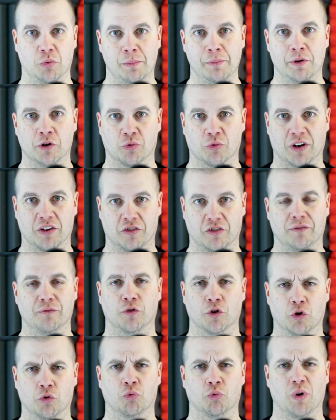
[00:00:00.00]
women's wrestling
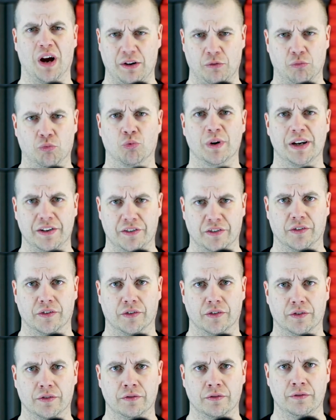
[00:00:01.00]
for the right reasons.